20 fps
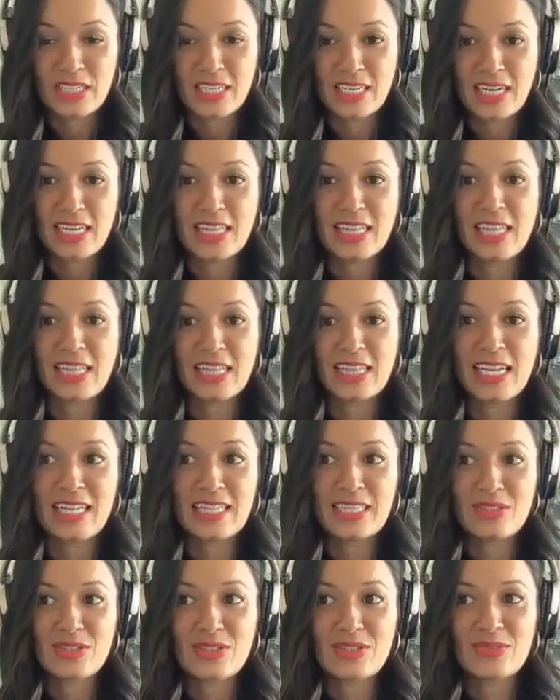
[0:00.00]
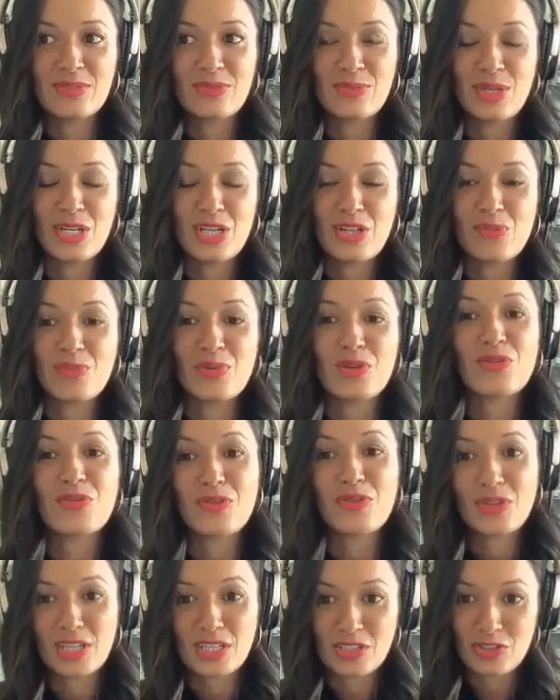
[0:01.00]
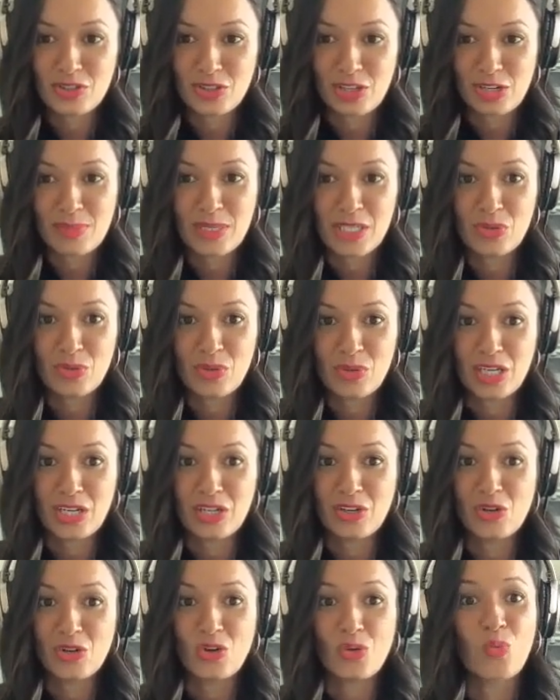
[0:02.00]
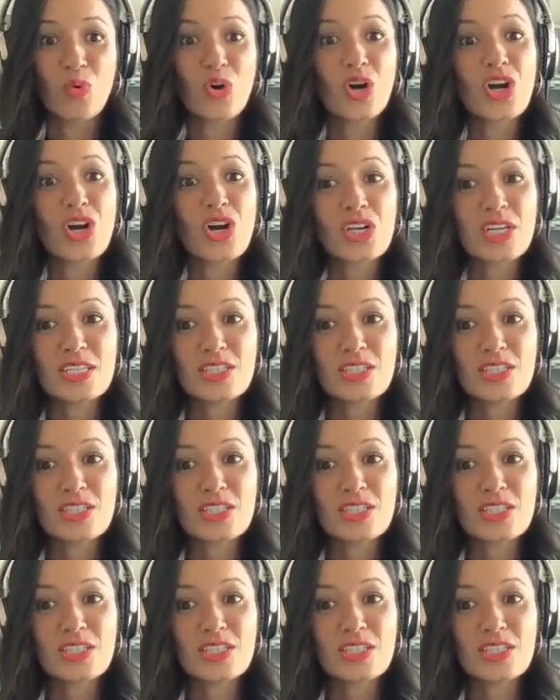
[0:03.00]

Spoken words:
And I think that's one of the beautiful things you're going to be doing in your work,